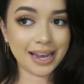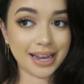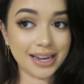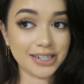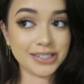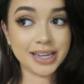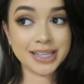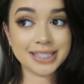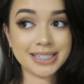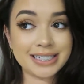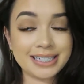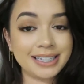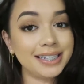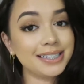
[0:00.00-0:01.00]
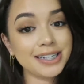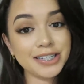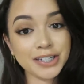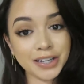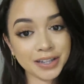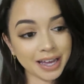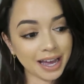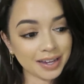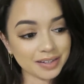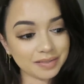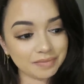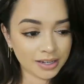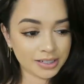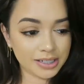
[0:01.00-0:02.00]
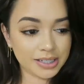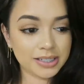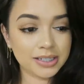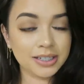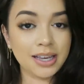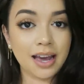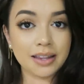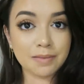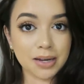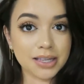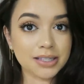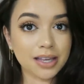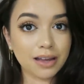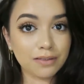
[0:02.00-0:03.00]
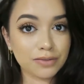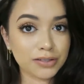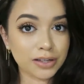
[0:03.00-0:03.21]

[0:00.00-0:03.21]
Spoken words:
and I just need to chill out and just gather myself.